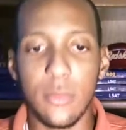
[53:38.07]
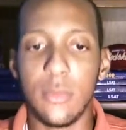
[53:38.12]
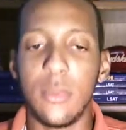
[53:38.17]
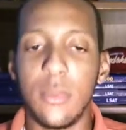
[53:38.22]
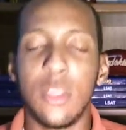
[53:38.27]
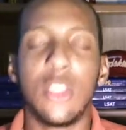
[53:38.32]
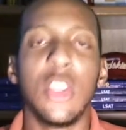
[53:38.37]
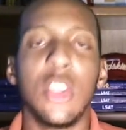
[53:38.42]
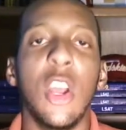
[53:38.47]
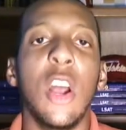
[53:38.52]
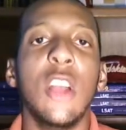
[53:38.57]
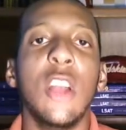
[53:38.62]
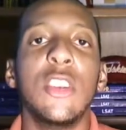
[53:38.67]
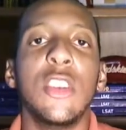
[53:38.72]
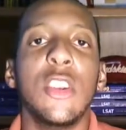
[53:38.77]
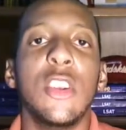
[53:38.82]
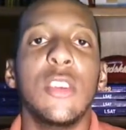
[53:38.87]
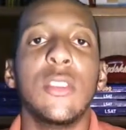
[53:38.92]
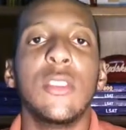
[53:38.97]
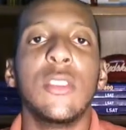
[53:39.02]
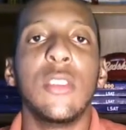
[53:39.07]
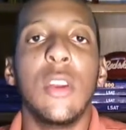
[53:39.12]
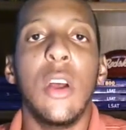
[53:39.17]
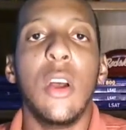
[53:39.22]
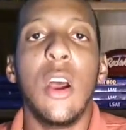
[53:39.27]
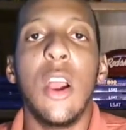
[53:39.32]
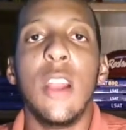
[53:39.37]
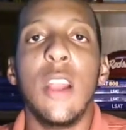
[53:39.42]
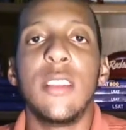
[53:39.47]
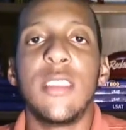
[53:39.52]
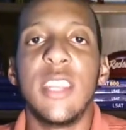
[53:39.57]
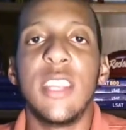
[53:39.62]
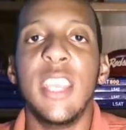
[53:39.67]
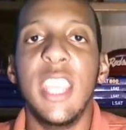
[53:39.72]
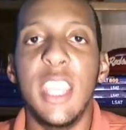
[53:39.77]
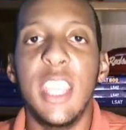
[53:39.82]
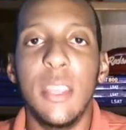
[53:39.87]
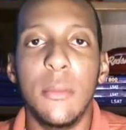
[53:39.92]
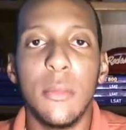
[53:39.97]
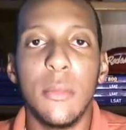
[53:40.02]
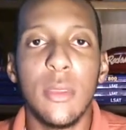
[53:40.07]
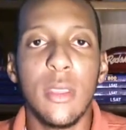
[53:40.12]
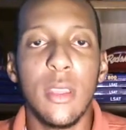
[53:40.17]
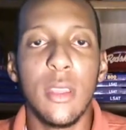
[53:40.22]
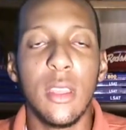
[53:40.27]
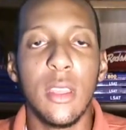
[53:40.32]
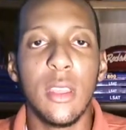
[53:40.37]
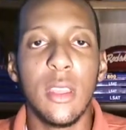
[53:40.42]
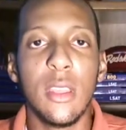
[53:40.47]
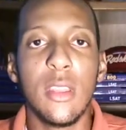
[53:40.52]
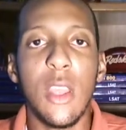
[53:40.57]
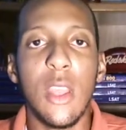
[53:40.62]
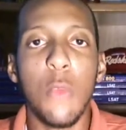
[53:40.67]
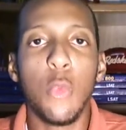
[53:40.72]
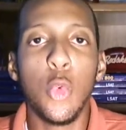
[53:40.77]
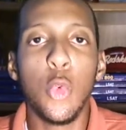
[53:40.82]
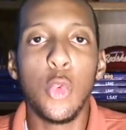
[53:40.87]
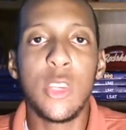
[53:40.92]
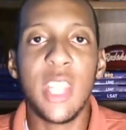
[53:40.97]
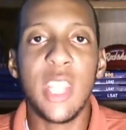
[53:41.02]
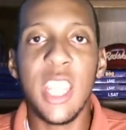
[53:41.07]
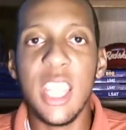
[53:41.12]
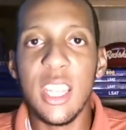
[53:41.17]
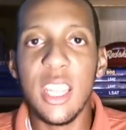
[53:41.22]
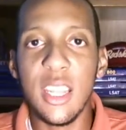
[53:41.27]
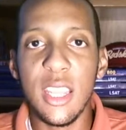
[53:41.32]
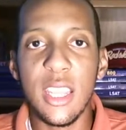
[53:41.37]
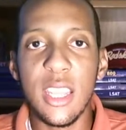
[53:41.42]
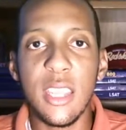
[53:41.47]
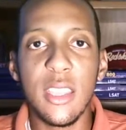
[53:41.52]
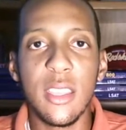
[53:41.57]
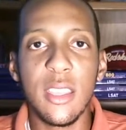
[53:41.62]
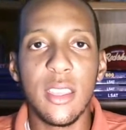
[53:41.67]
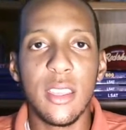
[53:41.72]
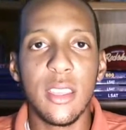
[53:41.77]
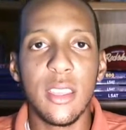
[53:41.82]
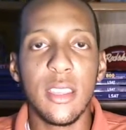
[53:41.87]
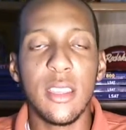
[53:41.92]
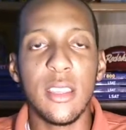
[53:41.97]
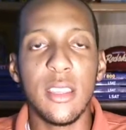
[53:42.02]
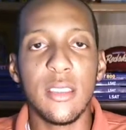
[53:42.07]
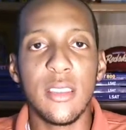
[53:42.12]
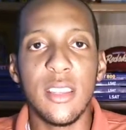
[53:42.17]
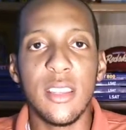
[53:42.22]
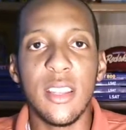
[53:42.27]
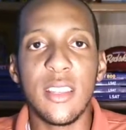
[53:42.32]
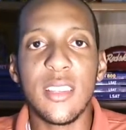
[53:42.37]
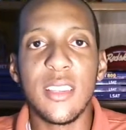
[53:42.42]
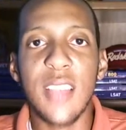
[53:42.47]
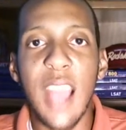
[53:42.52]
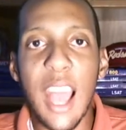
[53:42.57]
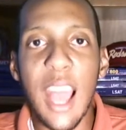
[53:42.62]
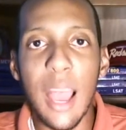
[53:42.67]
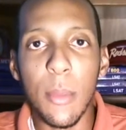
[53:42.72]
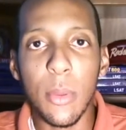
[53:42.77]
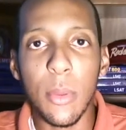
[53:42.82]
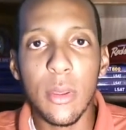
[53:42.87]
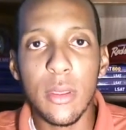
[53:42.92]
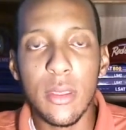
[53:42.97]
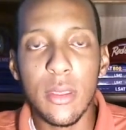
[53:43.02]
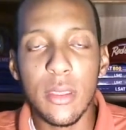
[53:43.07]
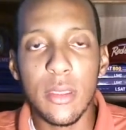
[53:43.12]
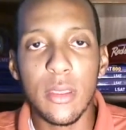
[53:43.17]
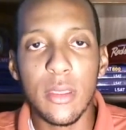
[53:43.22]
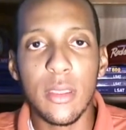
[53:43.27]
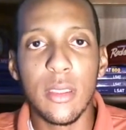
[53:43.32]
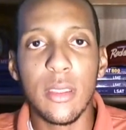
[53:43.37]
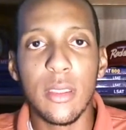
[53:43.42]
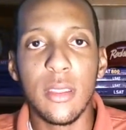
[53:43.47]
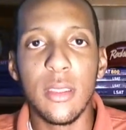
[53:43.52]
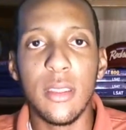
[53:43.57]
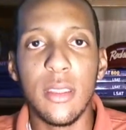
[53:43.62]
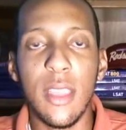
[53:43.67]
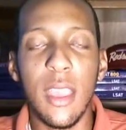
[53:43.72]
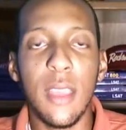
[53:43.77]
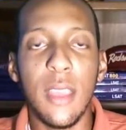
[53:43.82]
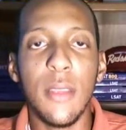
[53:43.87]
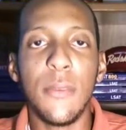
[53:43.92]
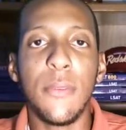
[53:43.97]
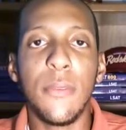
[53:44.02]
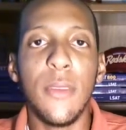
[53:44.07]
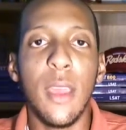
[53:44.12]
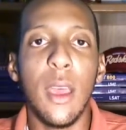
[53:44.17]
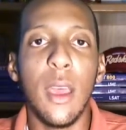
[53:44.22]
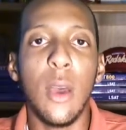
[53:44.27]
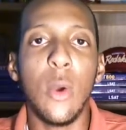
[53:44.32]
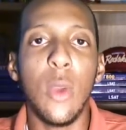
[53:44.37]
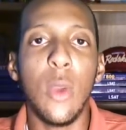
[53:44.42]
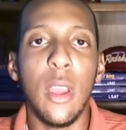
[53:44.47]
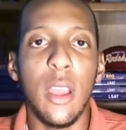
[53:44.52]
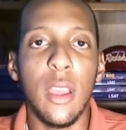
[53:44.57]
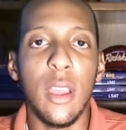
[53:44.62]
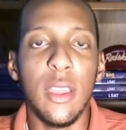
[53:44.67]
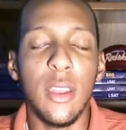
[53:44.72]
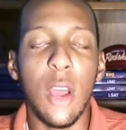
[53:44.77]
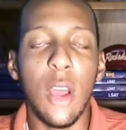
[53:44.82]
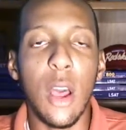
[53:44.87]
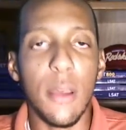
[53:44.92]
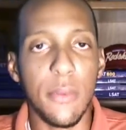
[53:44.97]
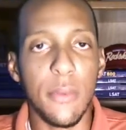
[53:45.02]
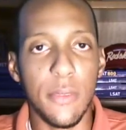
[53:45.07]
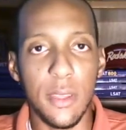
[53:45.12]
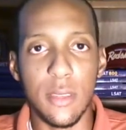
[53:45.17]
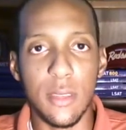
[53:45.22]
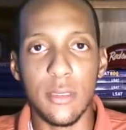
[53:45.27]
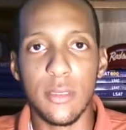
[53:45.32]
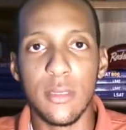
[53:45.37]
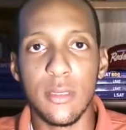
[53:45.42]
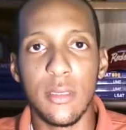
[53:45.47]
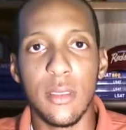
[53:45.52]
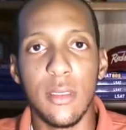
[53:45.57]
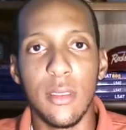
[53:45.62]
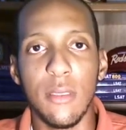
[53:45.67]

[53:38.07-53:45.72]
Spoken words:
the Chargers are a team that routinely is in the top in the NFL in offense.